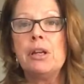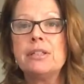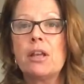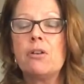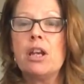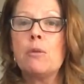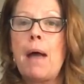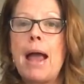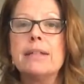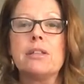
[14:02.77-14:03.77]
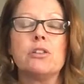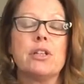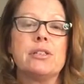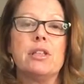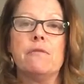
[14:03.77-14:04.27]
that are nearby, such as
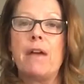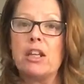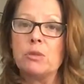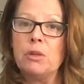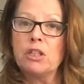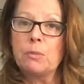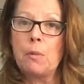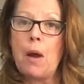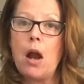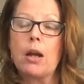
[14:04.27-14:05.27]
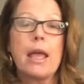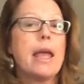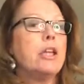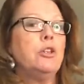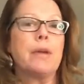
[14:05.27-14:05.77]
the Venice Municipal Park,
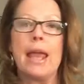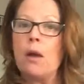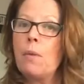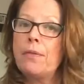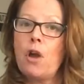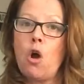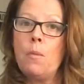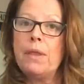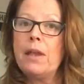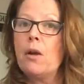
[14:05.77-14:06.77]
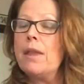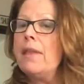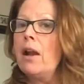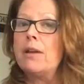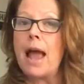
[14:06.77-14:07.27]
you can't rent the home in there, and they are
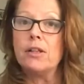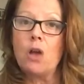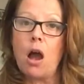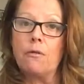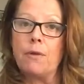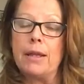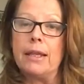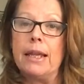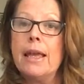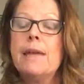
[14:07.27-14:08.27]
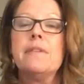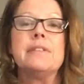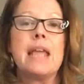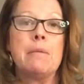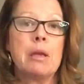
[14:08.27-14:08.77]
not dog friendly. The
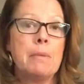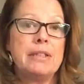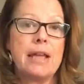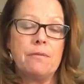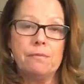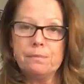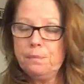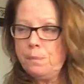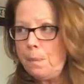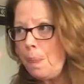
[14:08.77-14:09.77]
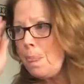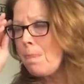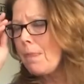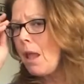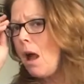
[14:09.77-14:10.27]
same can be said
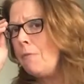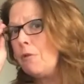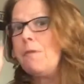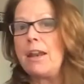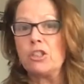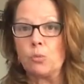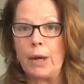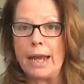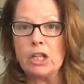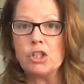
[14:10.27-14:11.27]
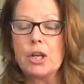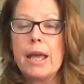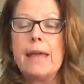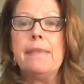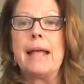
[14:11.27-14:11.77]
for Venice Ranch.
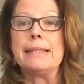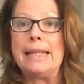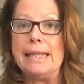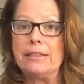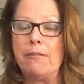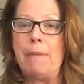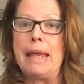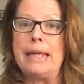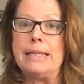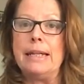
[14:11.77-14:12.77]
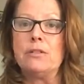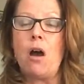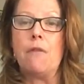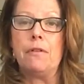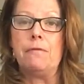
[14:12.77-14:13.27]
That's east of Bay Indies off
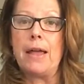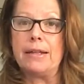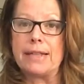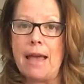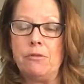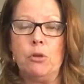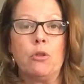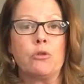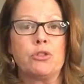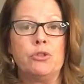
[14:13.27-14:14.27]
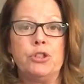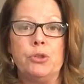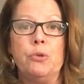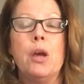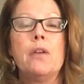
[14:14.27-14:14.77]
of Venice Avenue, closer to
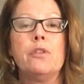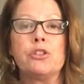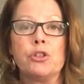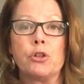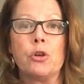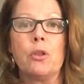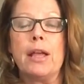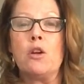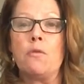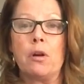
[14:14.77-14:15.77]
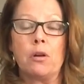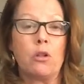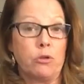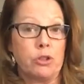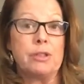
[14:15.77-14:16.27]
the Circle and over
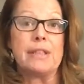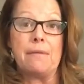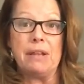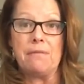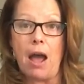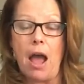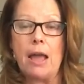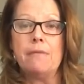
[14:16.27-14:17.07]
closer to 75.